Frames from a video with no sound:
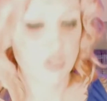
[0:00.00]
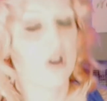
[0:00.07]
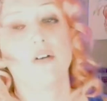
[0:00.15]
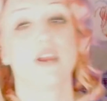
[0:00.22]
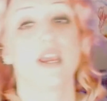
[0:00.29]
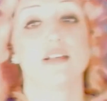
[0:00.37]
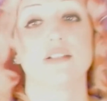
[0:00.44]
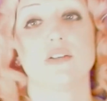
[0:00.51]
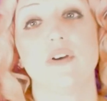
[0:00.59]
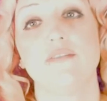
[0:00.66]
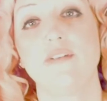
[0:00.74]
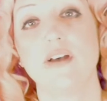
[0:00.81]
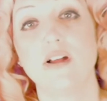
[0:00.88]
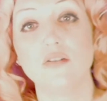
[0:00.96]
Okay, so I
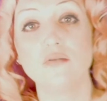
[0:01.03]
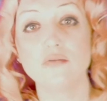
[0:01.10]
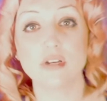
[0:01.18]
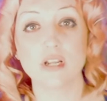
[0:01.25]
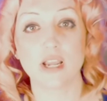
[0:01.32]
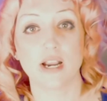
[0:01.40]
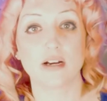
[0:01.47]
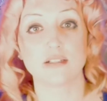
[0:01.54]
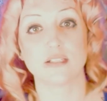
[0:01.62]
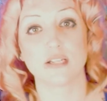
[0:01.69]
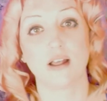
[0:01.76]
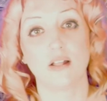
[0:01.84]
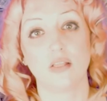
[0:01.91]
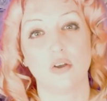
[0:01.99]
found a
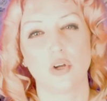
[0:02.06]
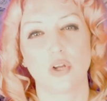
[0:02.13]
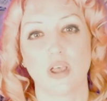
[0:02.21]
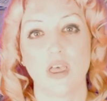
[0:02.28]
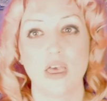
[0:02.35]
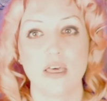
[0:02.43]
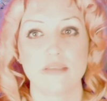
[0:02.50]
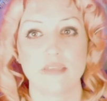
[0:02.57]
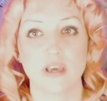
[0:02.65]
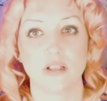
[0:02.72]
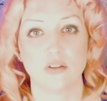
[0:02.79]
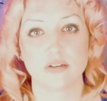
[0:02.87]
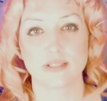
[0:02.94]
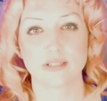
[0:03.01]
hairstyle look
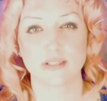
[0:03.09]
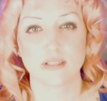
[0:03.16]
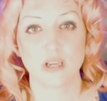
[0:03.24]
that looks,